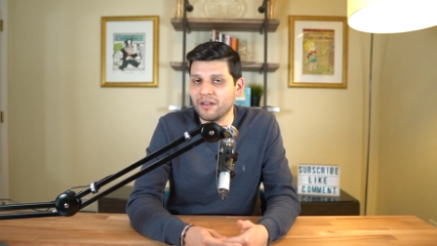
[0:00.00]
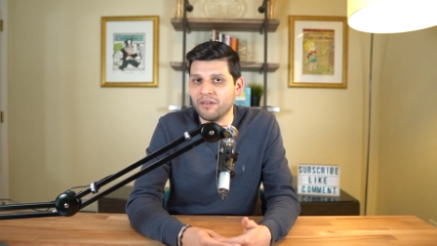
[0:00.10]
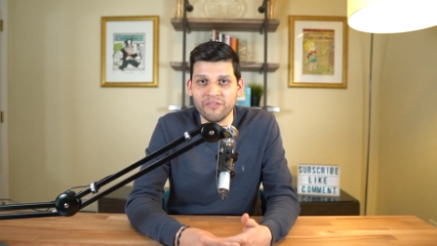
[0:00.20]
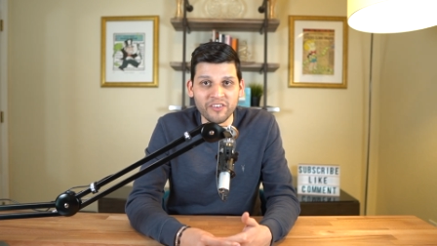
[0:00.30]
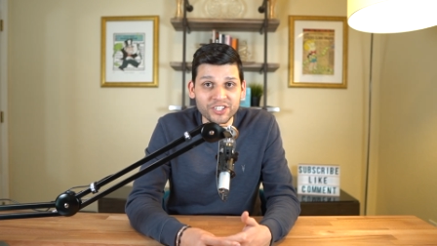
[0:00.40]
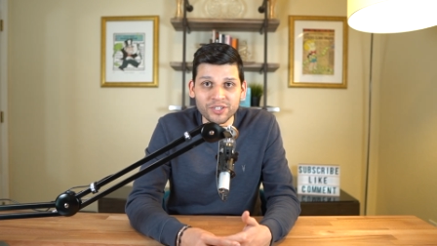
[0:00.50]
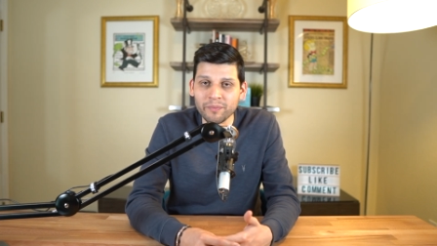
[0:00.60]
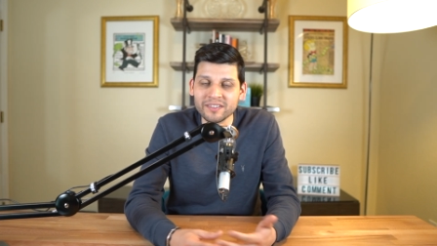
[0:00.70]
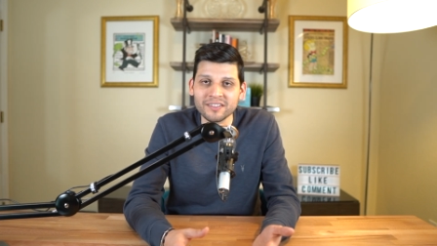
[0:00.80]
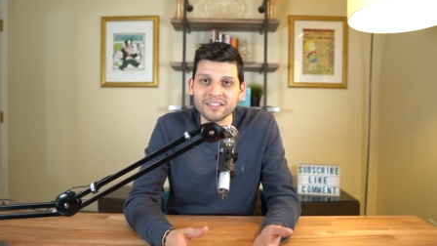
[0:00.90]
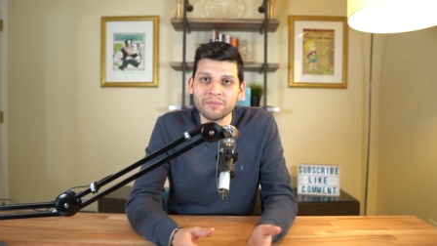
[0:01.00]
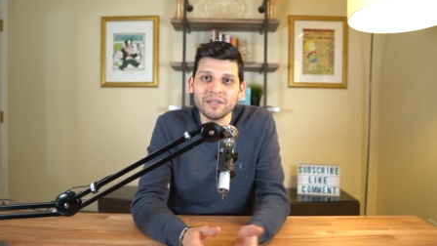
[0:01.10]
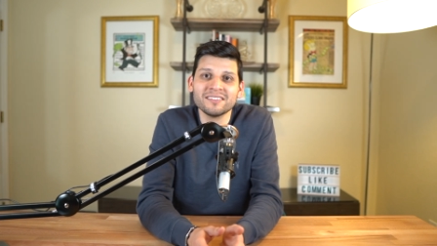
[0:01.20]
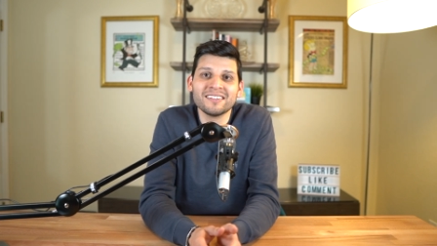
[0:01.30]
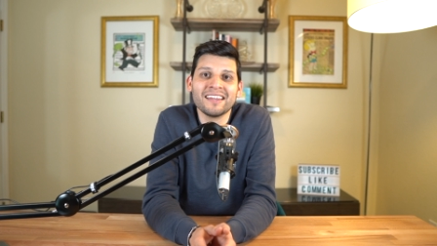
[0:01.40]
An eviction basically
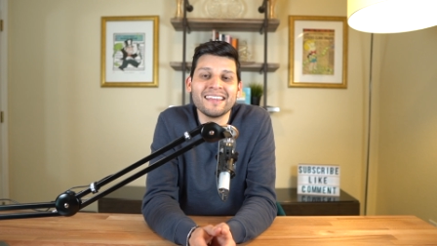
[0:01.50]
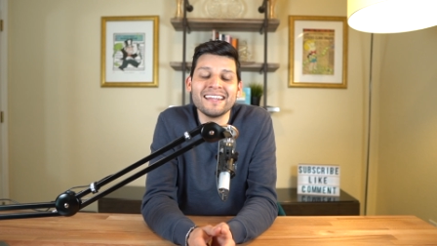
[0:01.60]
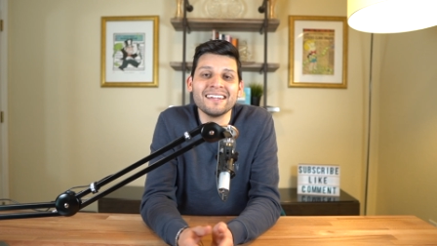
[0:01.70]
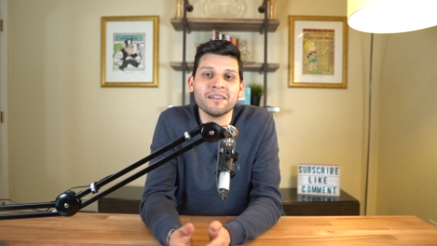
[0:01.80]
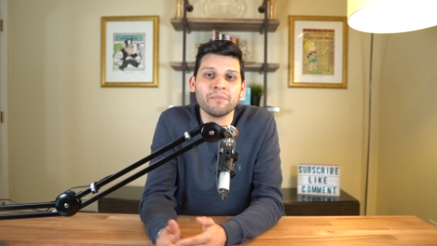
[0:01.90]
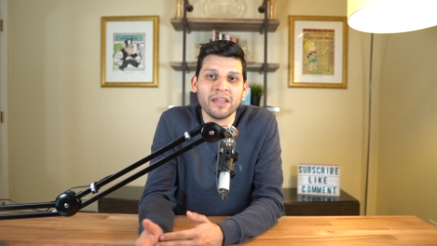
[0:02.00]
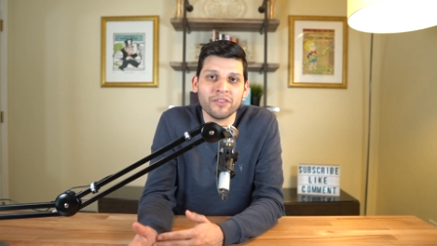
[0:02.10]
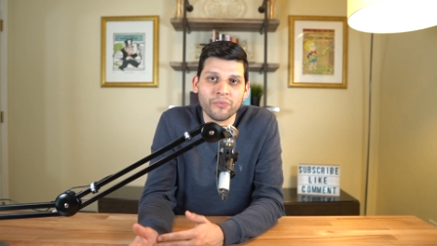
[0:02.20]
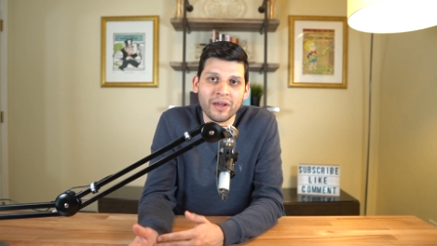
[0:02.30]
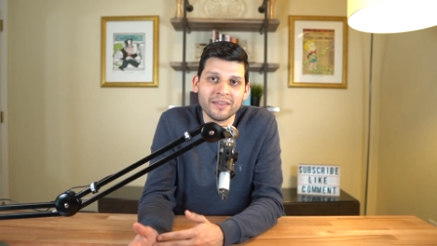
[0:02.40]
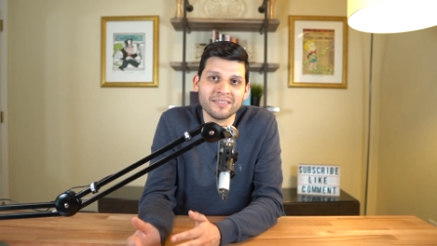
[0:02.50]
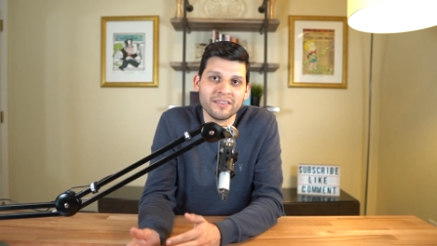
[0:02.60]
means that they didn't pay the rent,